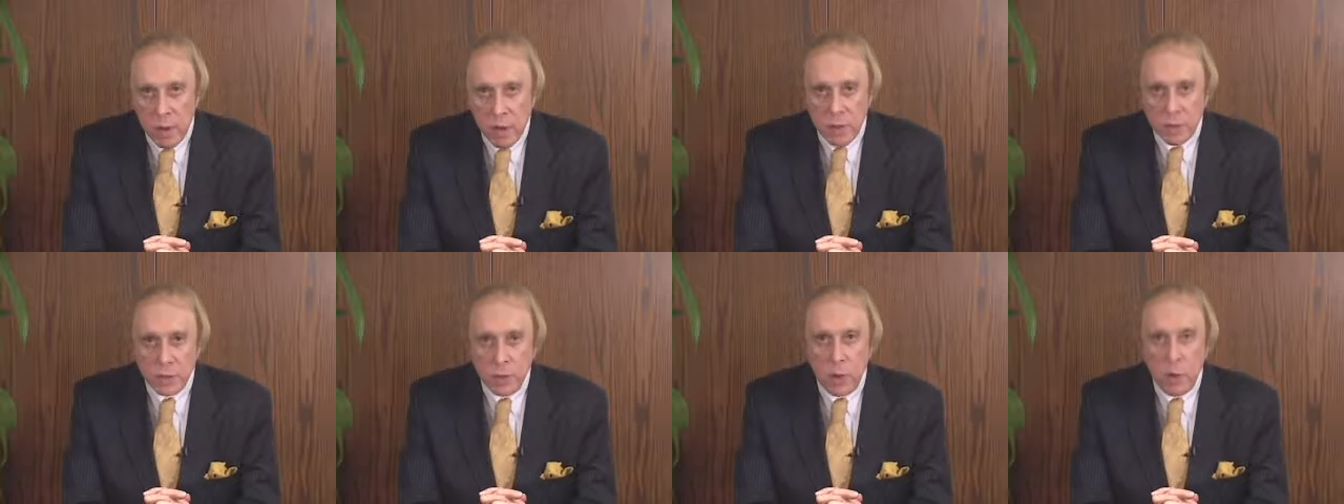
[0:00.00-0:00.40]

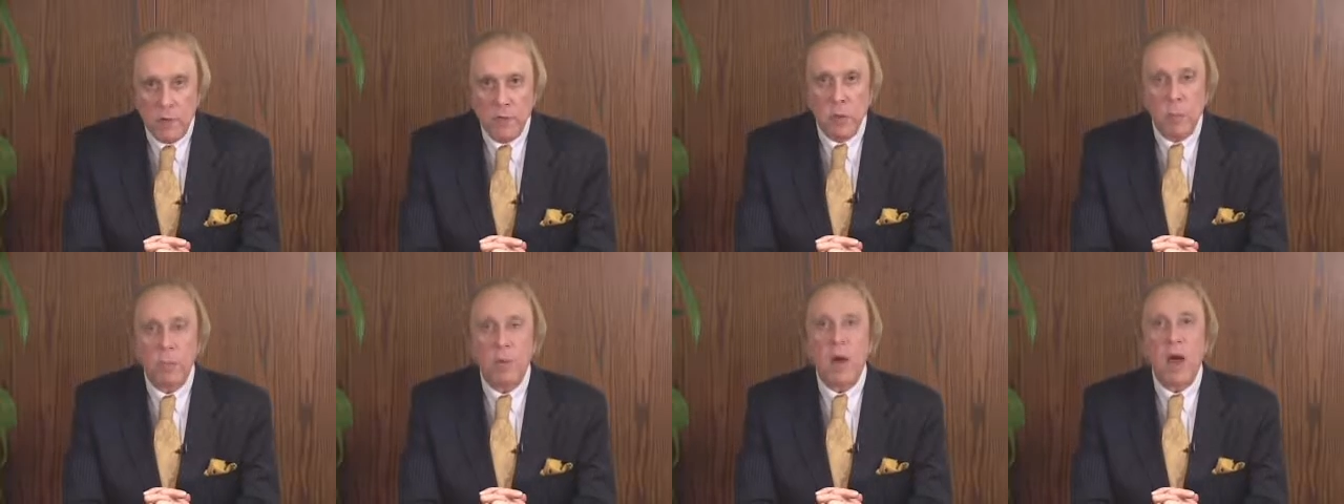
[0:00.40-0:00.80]
So if
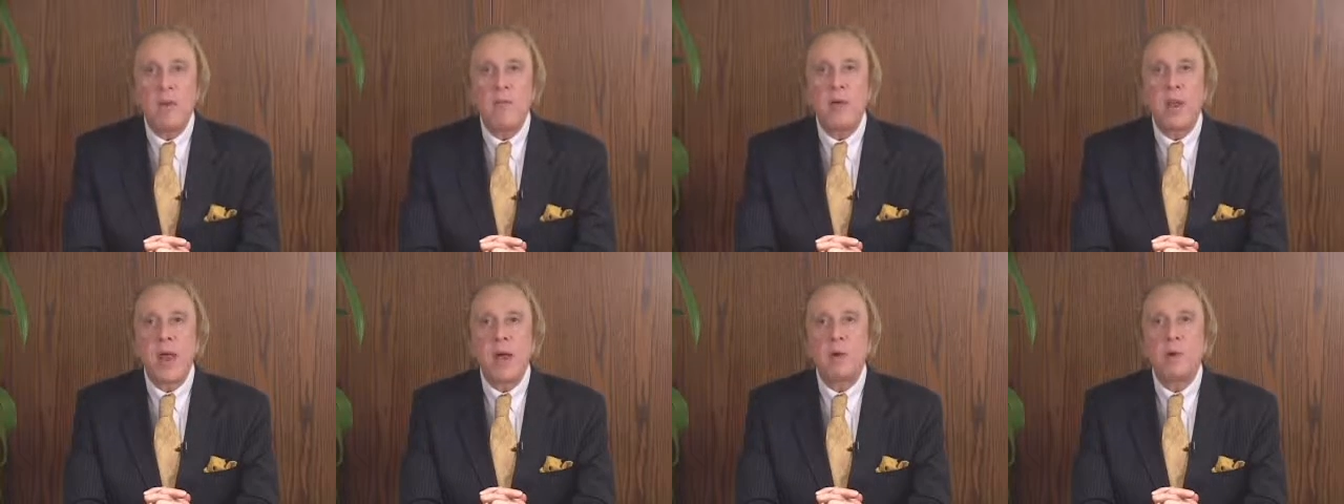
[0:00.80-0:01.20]
the
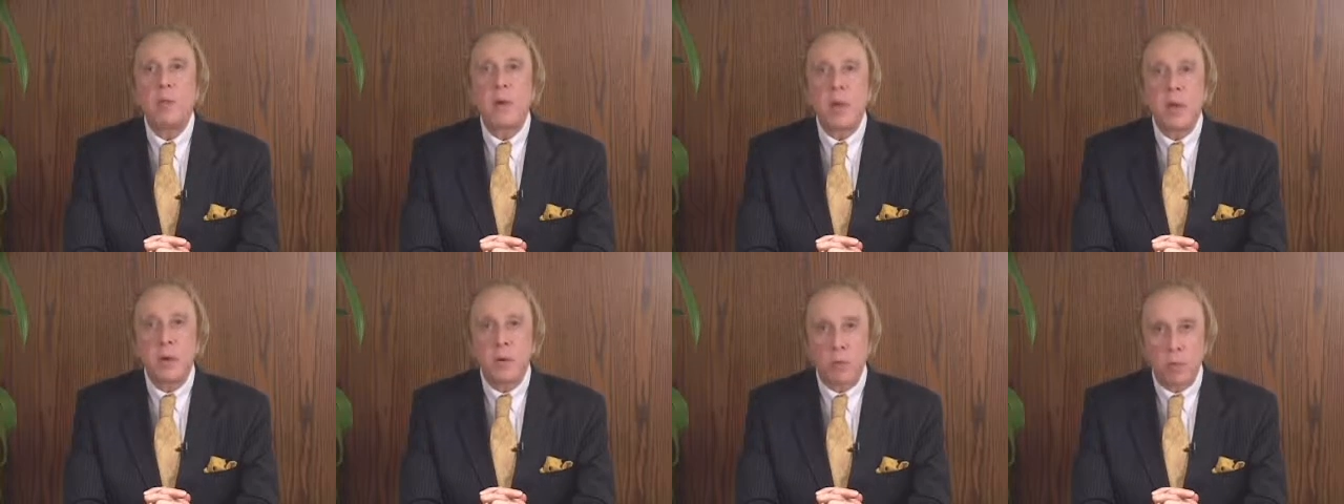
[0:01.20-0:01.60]
private
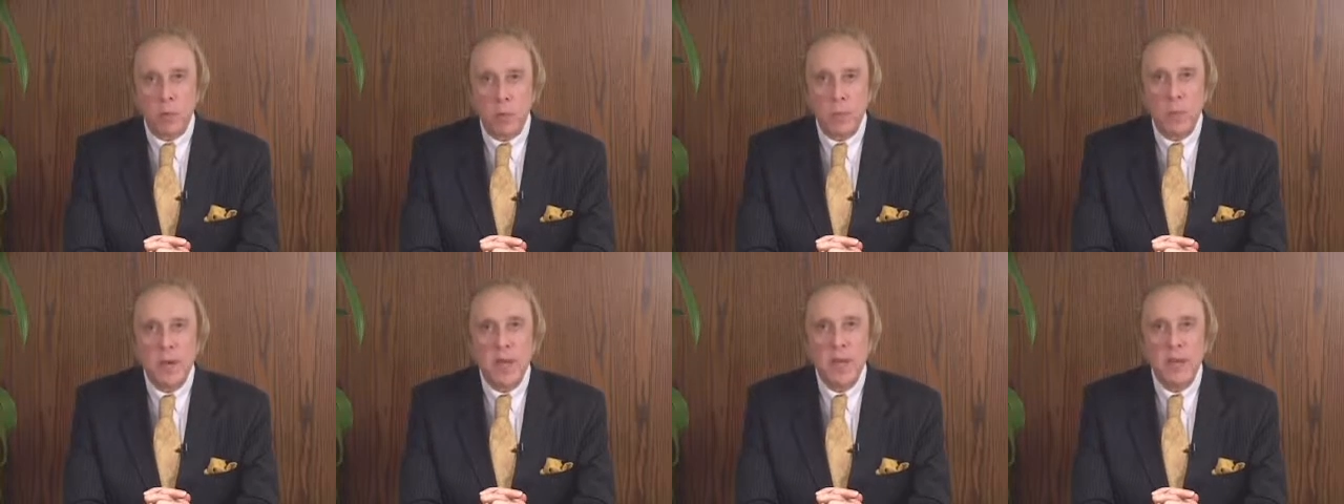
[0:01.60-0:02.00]
equity
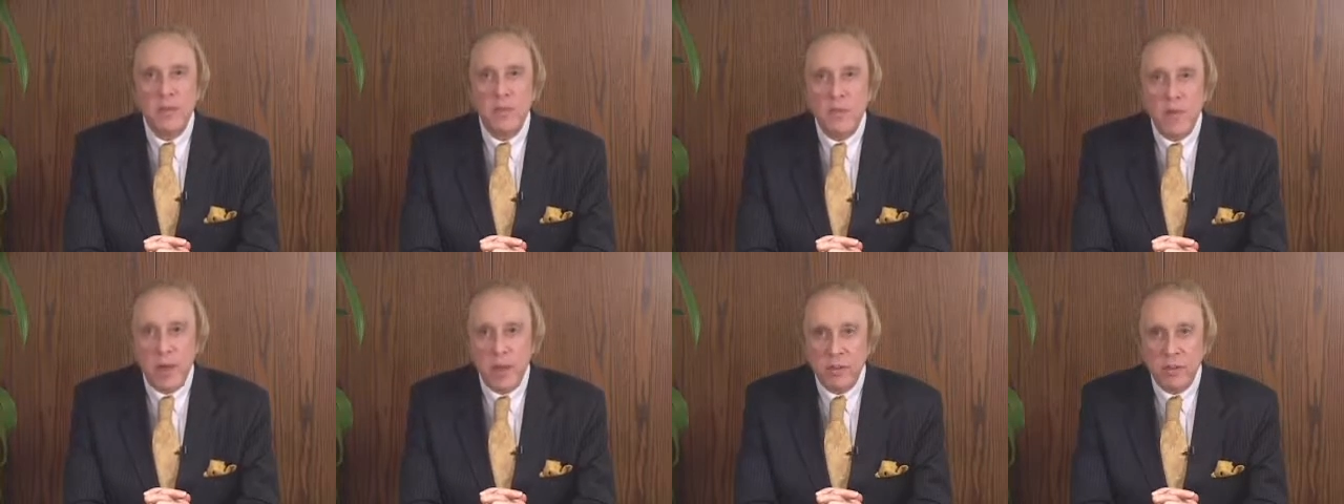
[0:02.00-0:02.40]
group
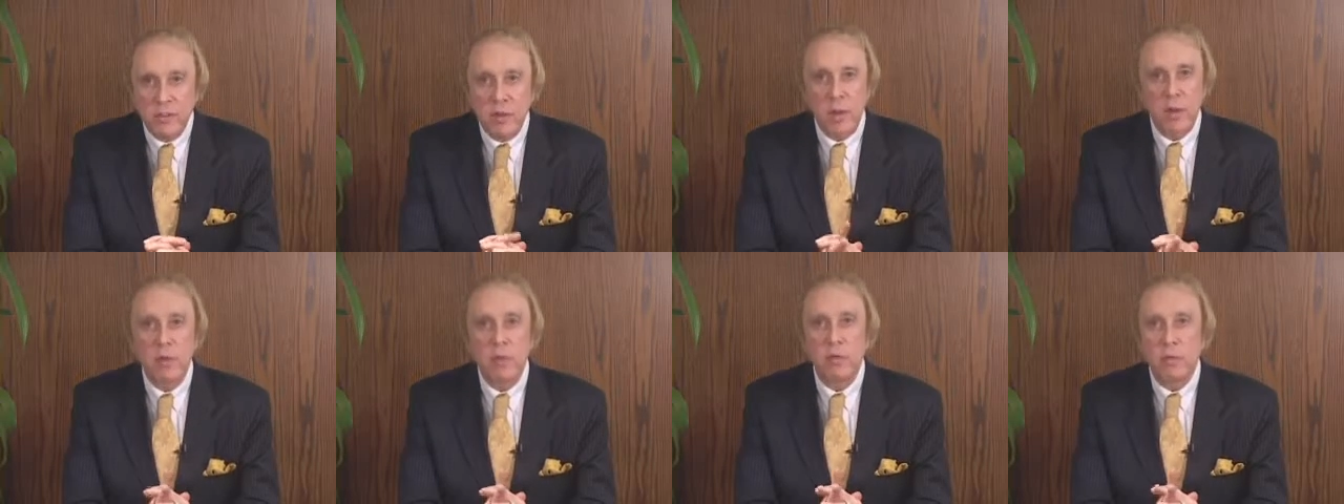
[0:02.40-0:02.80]
invests
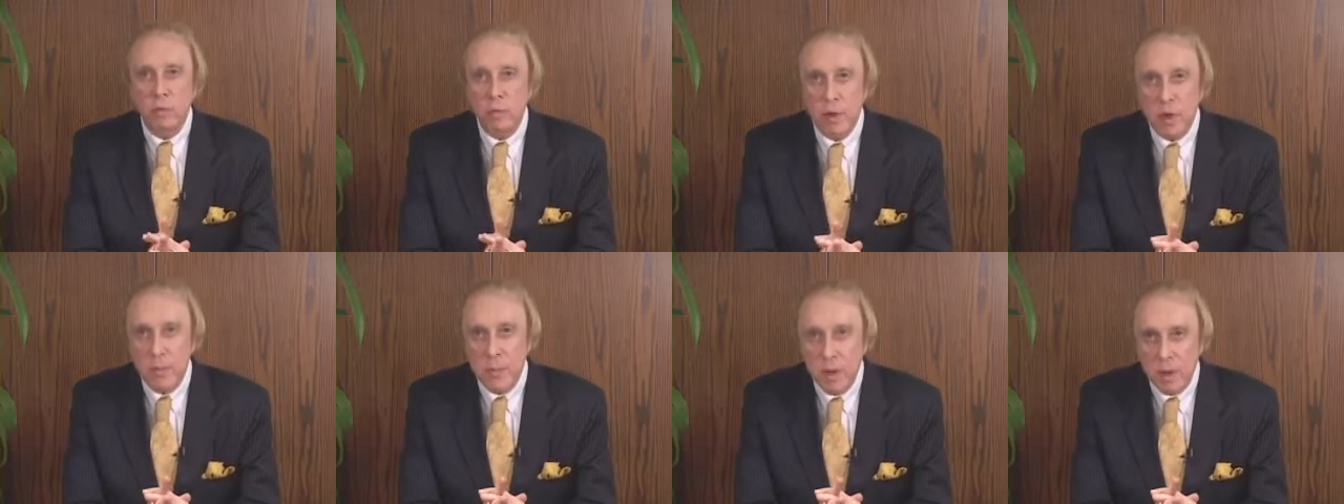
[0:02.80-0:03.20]

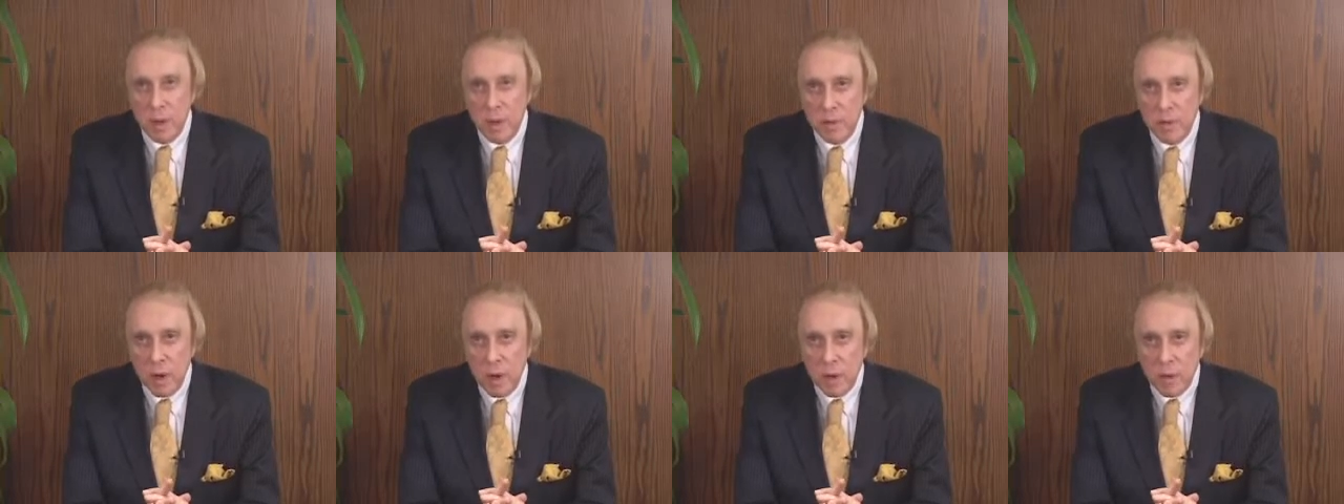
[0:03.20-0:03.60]
$3 million,